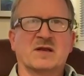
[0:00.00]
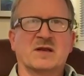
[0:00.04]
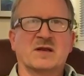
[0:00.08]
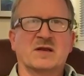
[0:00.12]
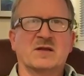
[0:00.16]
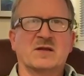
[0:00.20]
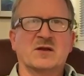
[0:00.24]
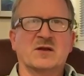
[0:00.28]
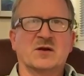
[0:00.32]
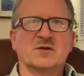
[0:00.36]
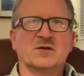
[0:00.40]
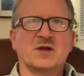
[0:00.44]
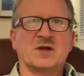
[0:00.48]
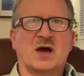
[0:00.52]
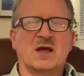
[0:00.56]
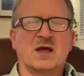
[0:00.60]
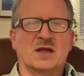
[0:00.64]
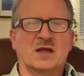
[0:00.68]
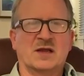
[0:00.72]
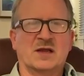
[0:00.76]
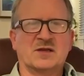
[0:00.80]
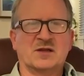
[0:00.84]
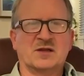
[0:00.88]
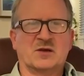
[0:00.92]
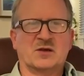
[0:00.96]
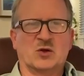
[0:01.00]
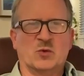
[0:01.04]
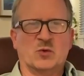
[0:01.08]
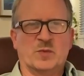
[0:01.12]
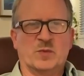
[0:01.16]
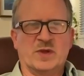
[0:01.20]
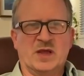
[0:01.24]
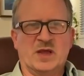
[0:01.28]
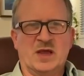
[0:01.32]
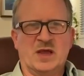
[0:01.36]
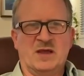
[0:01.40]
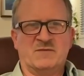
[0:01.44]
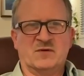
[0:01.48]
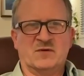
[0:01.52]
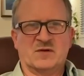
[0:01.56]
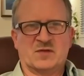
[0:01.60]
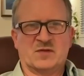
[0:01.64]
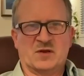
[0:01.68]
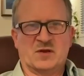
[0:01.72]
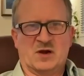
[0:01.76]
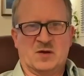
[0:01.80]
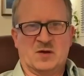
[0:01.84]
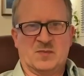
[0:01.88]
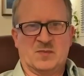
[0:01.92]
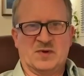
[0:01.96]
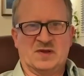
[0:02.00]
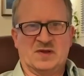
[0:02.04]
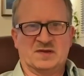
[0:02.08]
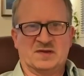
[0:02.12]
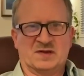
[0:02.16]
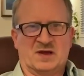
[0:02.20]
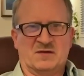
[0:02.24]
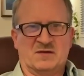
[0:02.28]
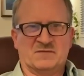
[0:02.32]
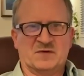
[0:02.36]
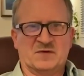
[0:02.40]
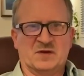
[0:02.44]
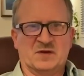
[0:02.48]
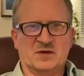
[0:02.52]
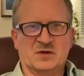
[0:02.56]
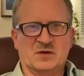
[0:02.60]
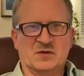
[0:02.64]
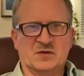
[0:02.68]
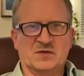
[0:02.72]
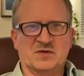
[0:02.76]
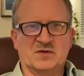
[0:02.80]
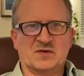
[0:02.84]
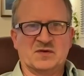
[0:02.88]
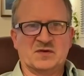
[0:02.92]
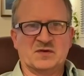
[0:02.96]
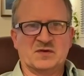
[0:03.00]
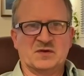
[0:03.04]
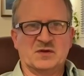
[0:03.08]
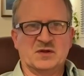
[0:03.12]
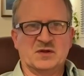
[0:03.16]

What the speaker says: you know, dialectical behavior therapy is often used,